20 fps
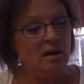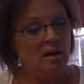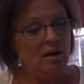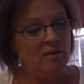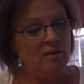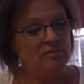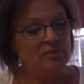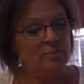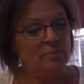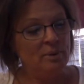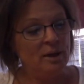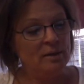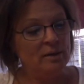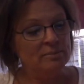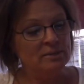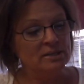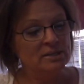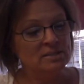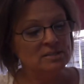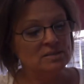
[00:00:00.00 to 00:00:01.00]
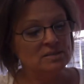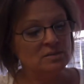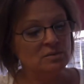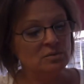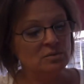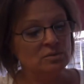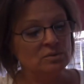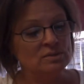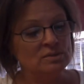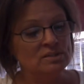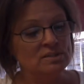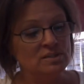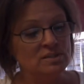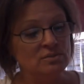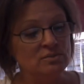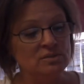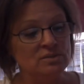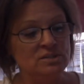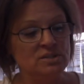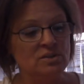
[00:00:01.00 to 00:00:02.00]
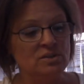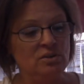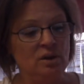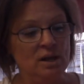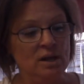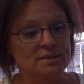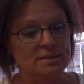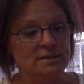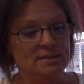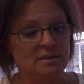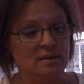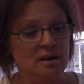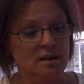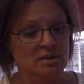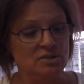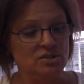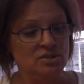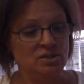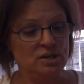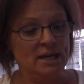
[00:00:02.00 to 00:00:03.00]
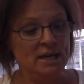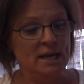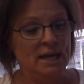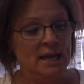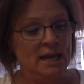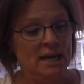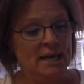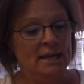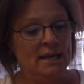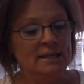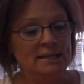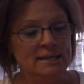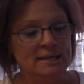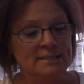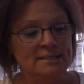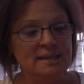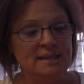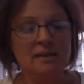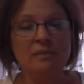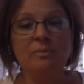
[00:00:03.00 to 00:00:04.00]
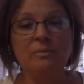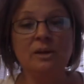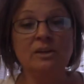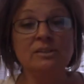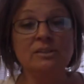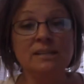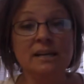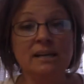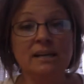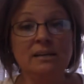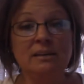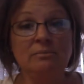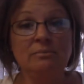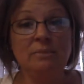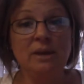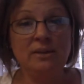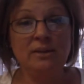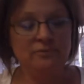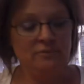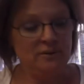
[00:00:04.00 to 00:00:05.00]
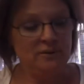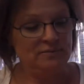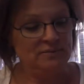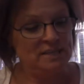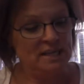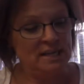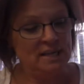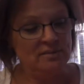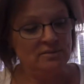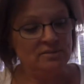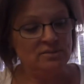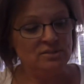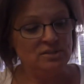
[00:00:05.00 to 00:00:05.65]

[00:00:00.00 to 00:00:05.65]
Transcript: of the public school students across the country," in his email dated May 15,